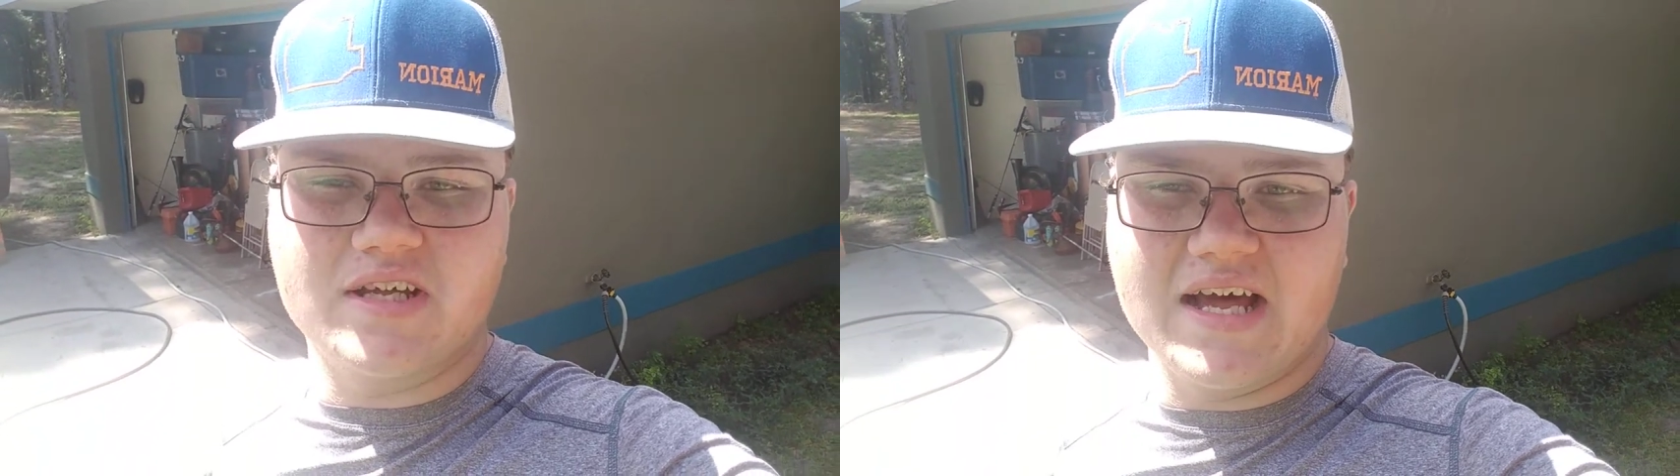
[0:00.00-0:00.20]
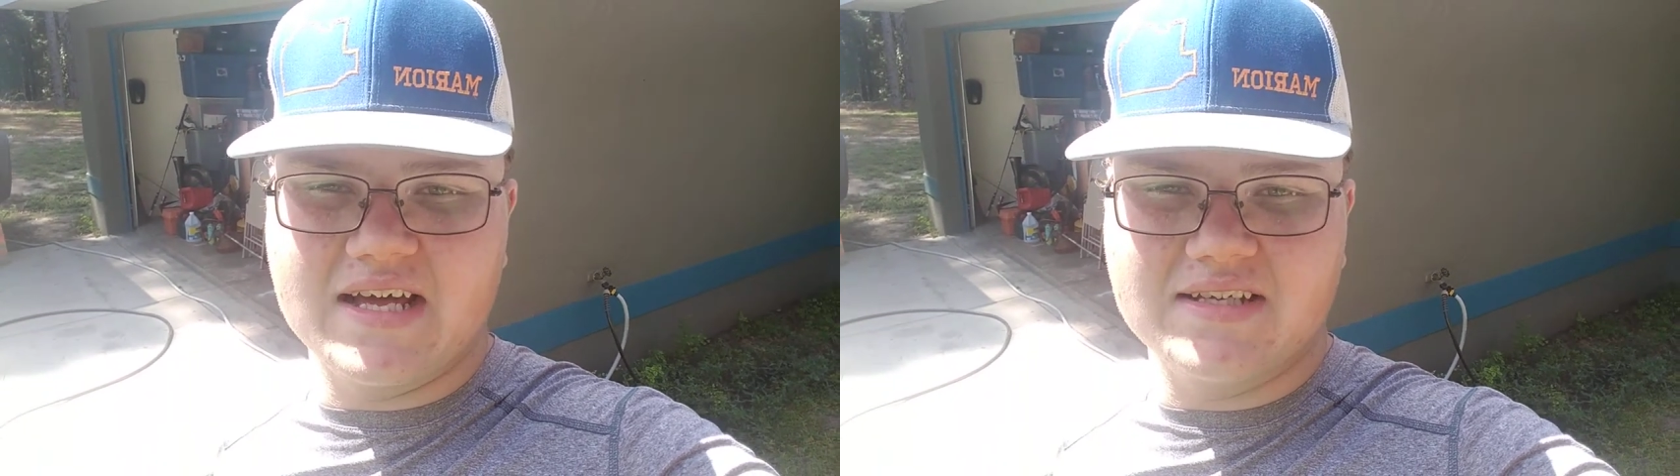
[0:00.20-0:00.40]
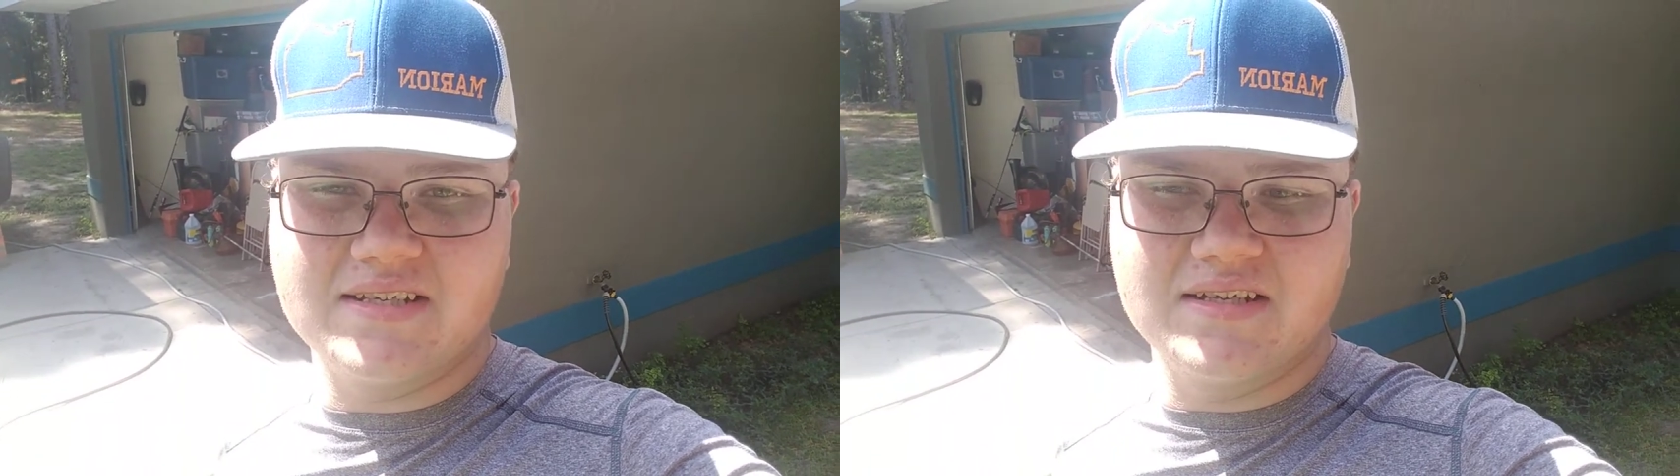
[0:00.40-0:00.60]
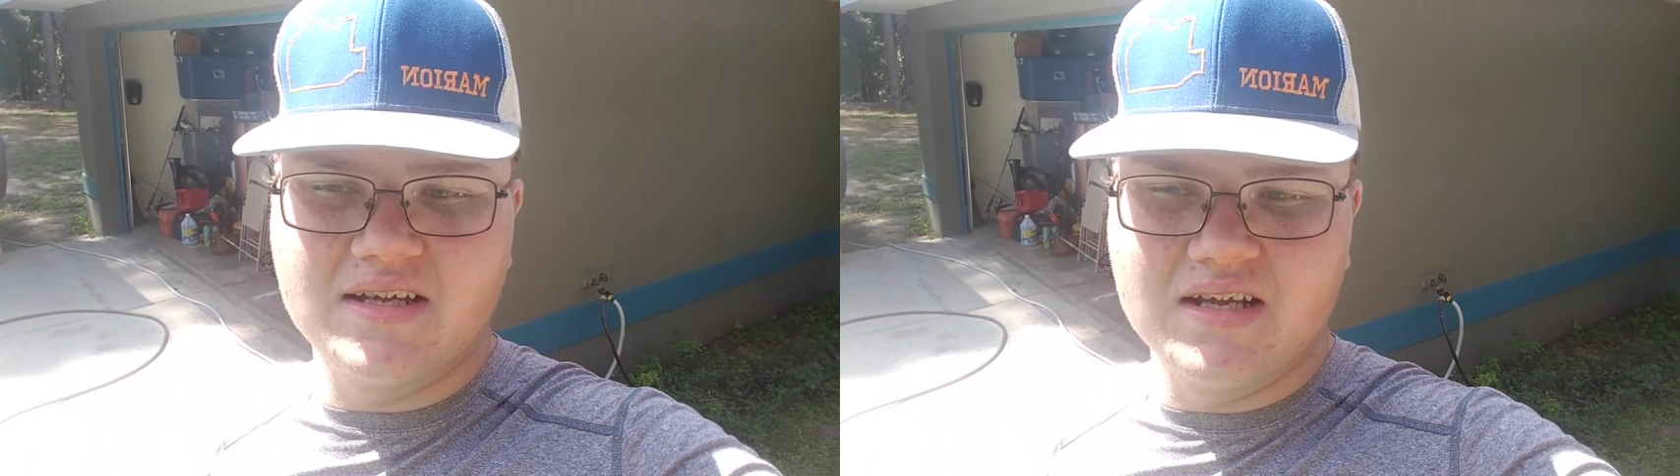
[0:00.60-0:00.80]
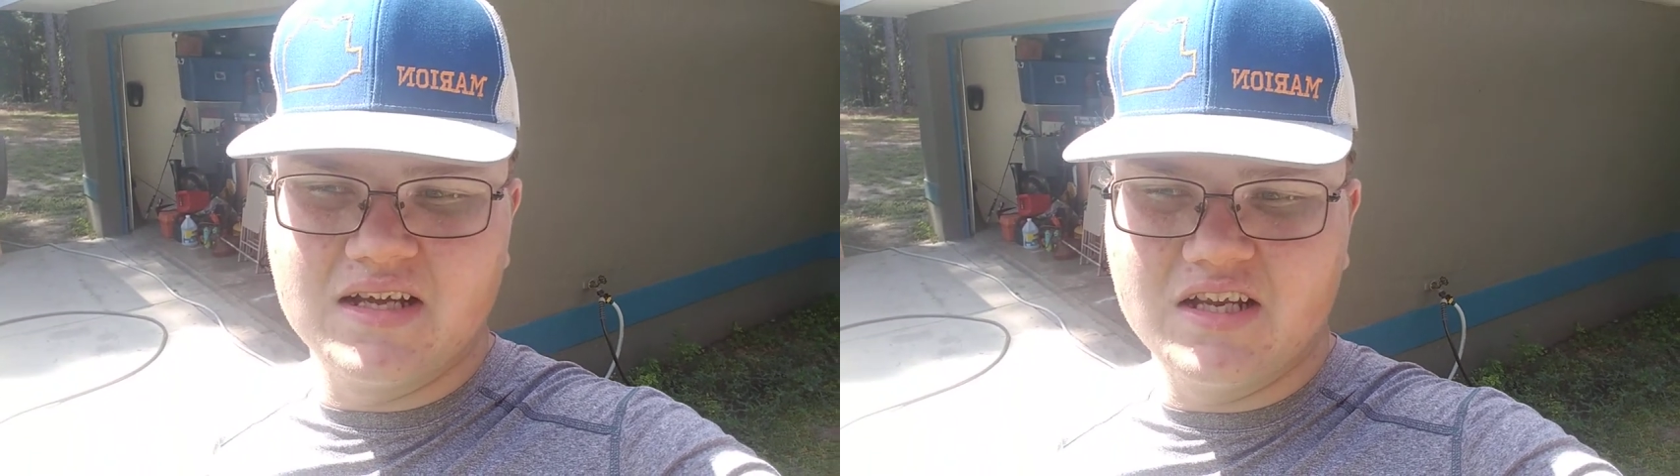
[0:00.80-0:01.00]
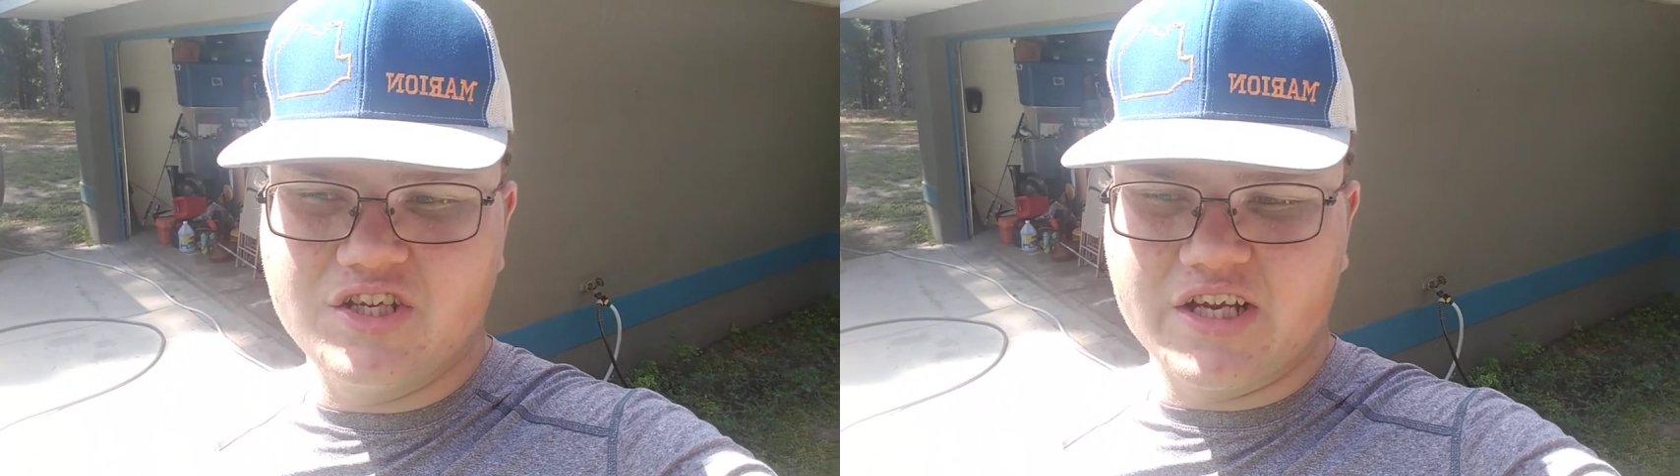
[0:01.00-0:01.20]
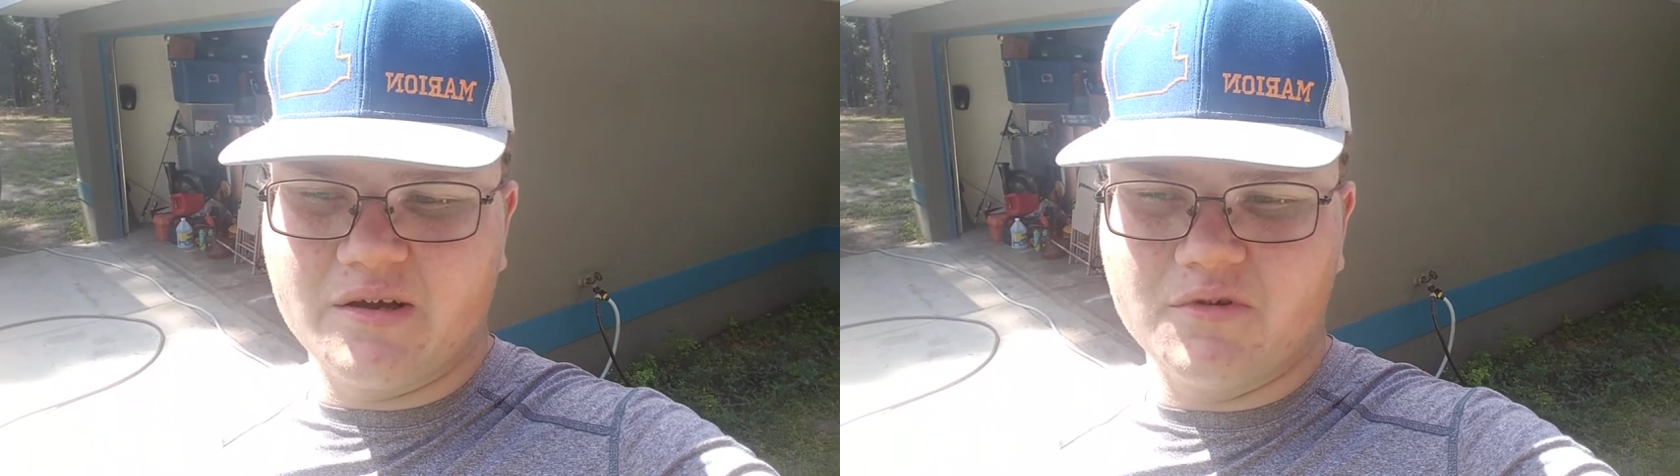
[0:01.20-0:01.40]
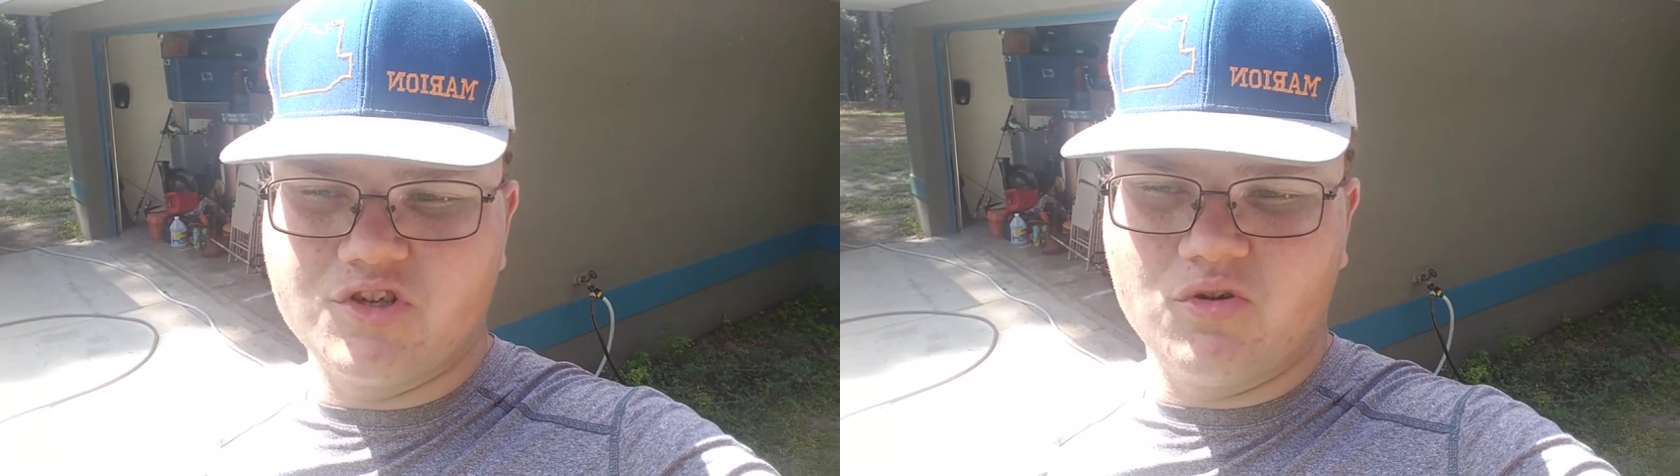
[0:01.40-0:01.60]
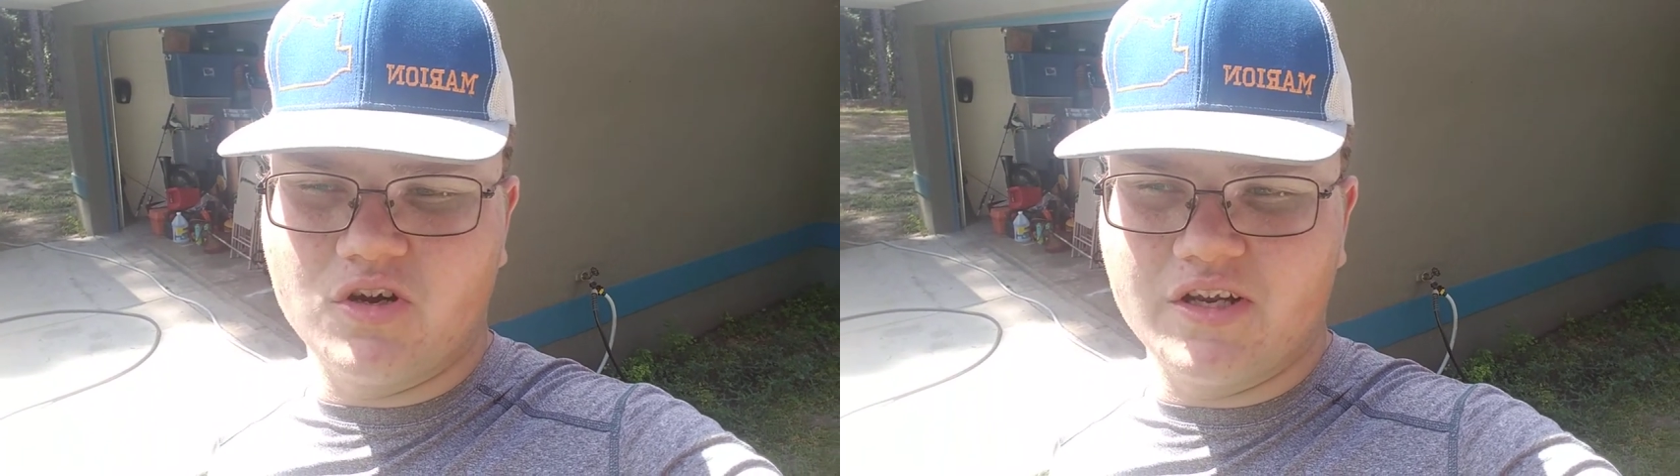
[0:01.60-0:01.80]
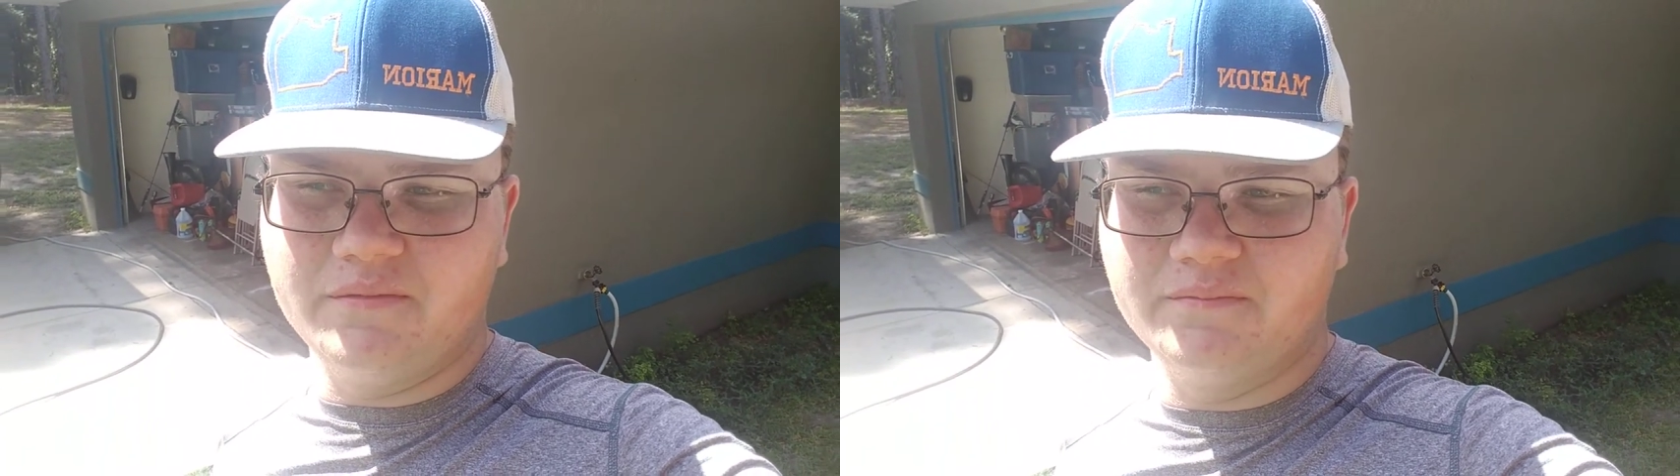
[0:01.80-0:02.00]
guys, Jiggum and
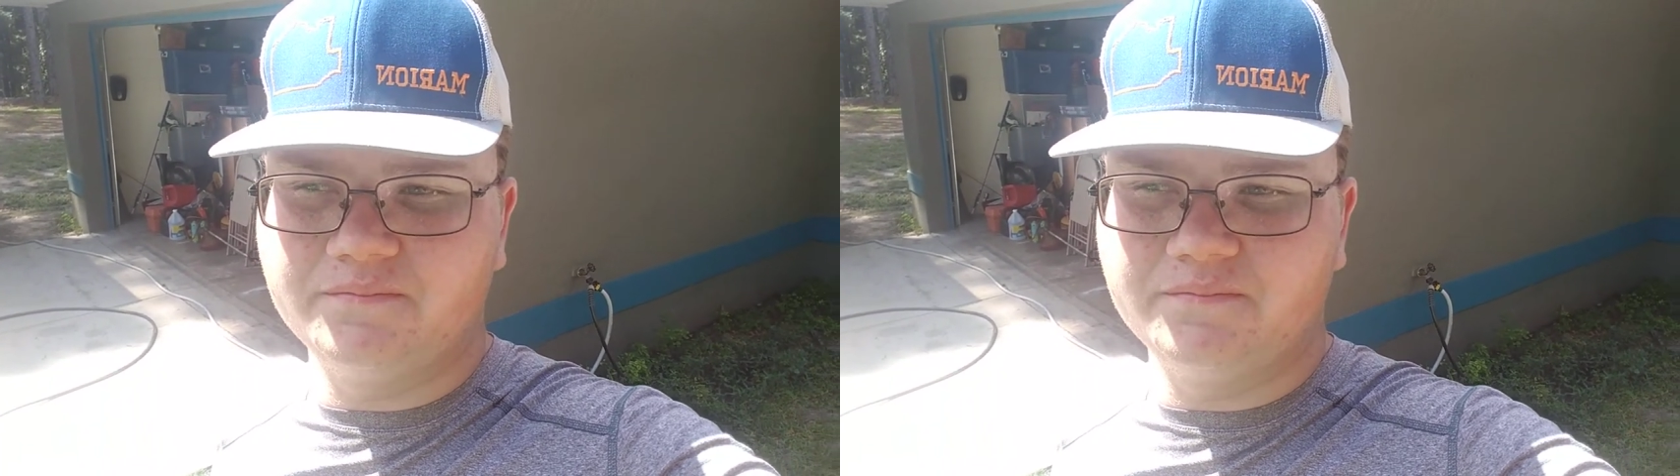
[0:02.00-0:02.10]
Jordan.